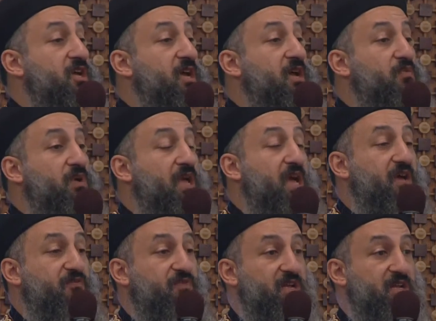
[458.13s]
And we
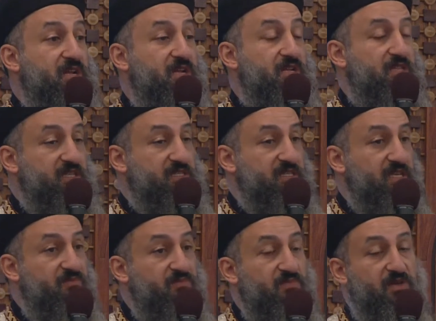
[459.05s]
have the
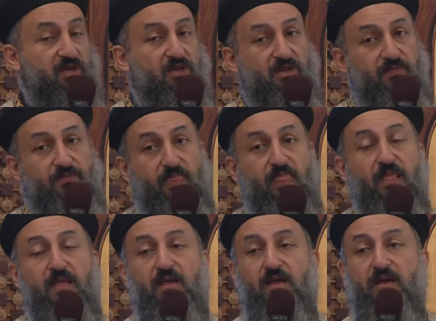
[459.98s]
same
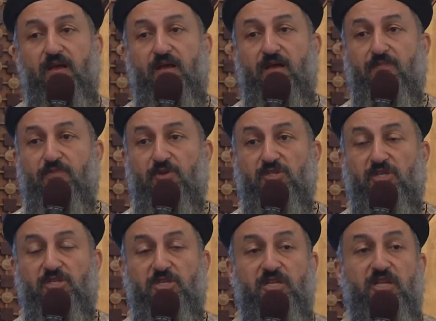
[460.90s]

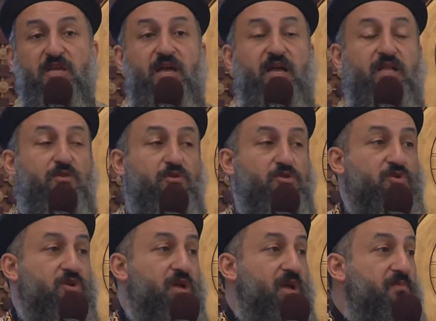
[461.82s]
procession, and
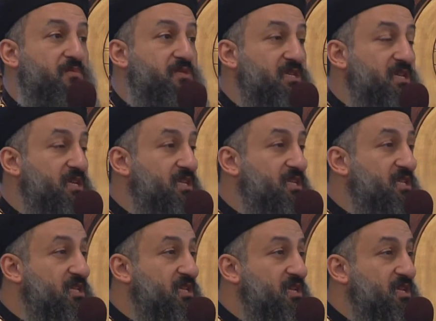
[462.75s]
also comes
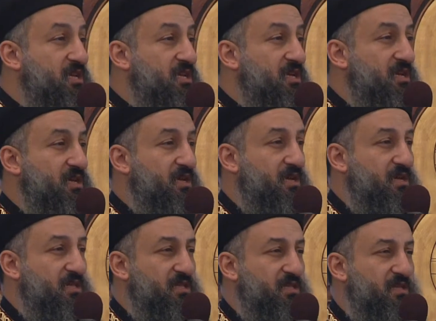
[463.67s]
in
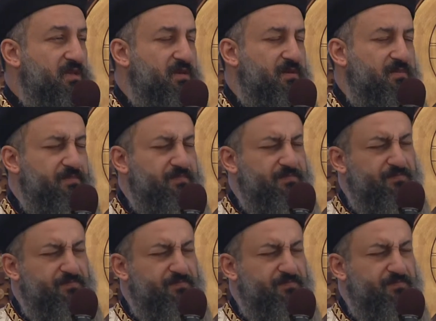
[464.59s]
around